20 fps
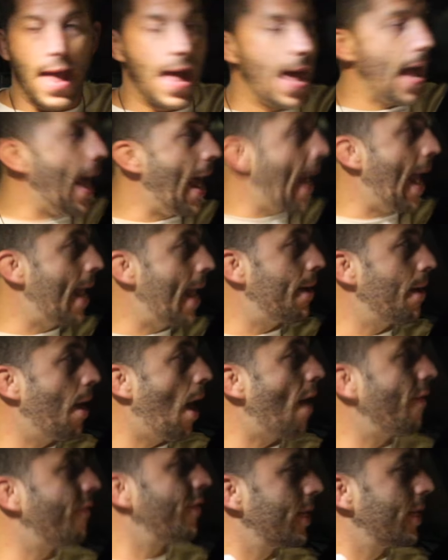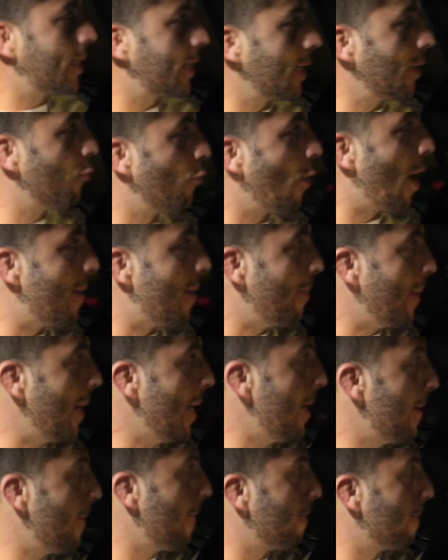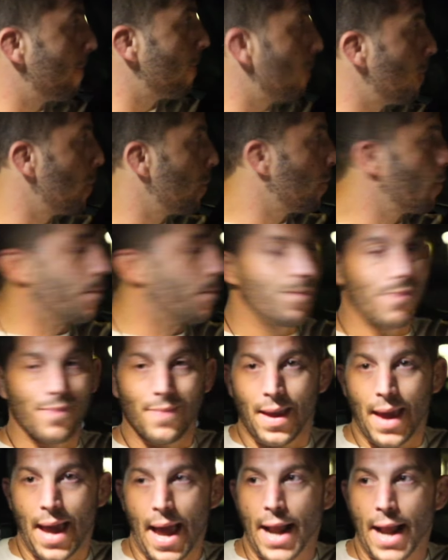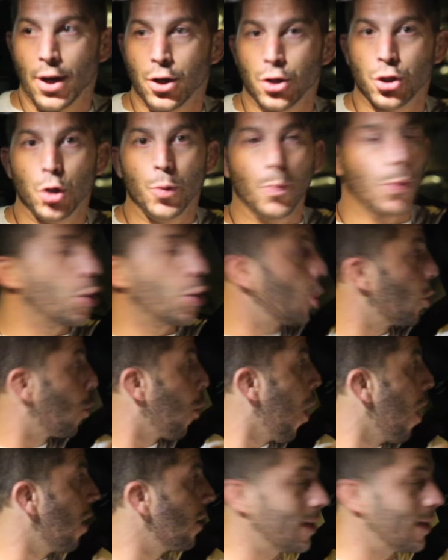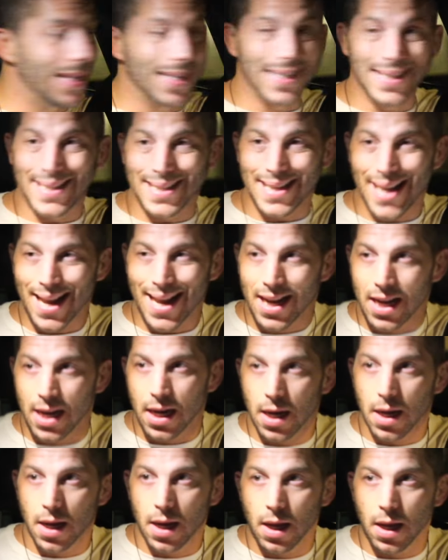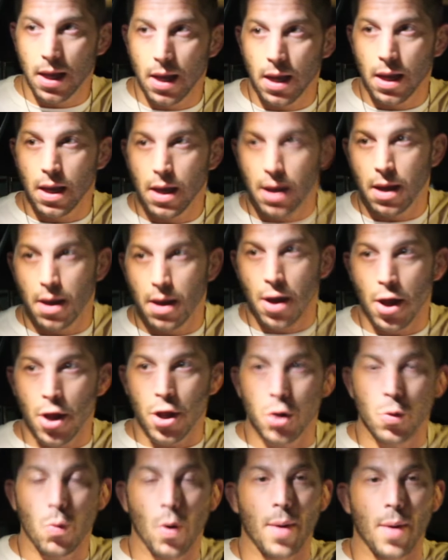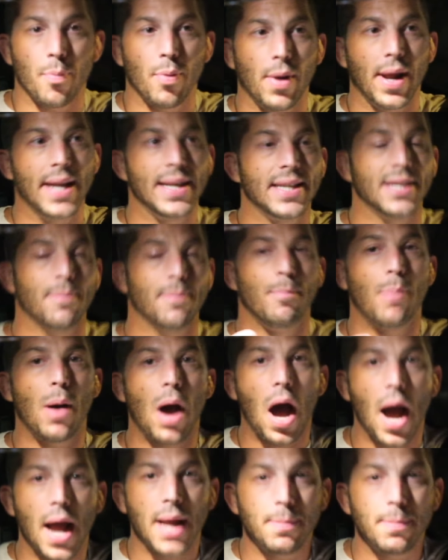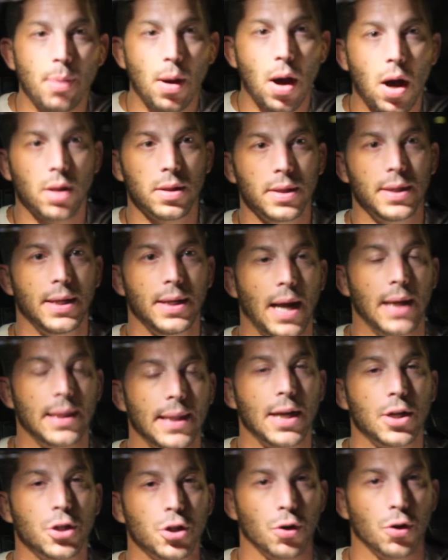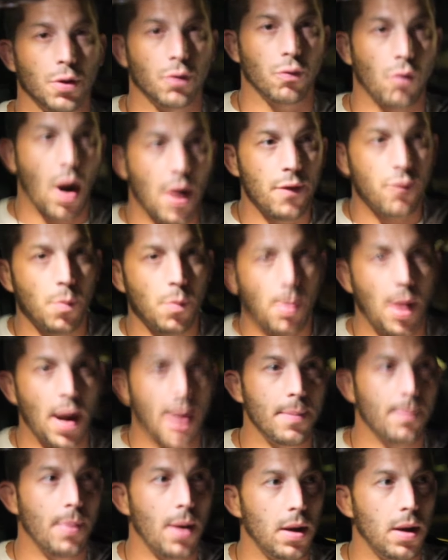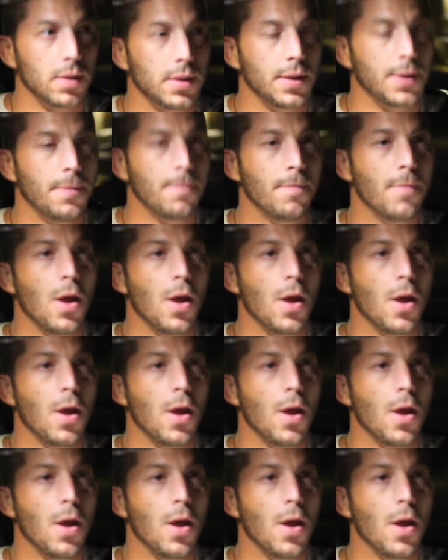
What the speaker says: and obviously red meat, and a super good quality zinc. You want to bring in some pine pollen. I like Sirthrival pine pollen.